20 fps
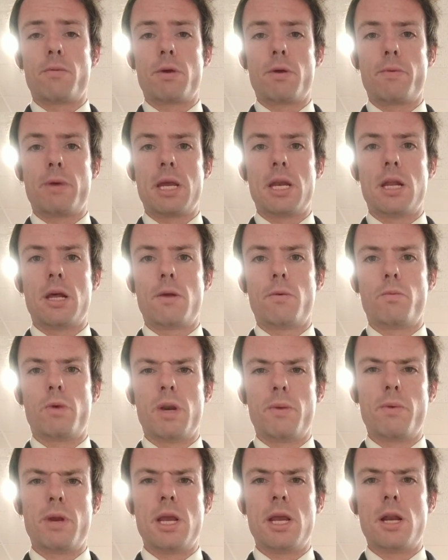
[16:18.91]
We
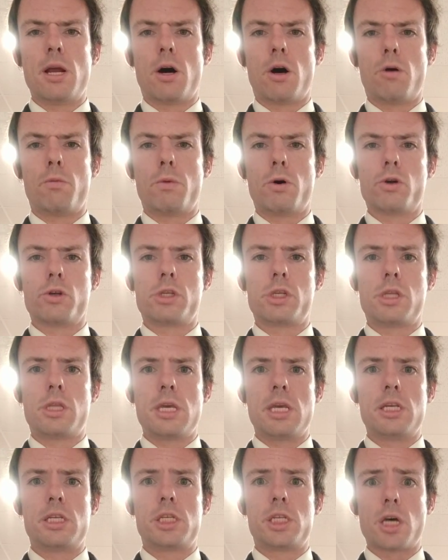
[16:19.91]
read almost
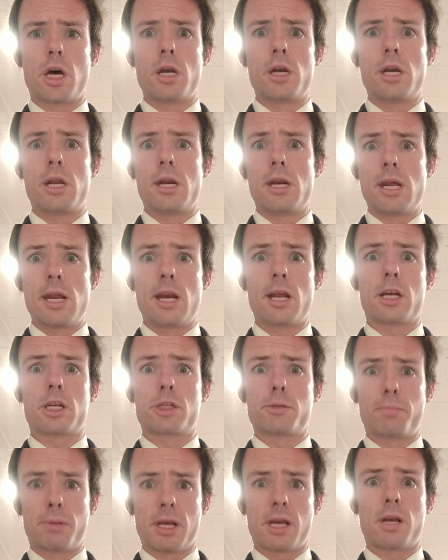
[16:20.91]
the sudden and
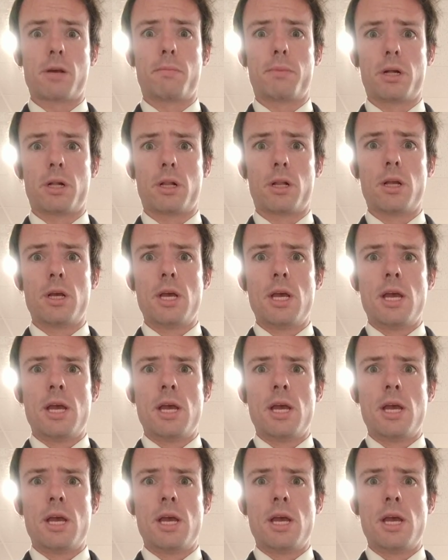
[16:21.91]
inexplicable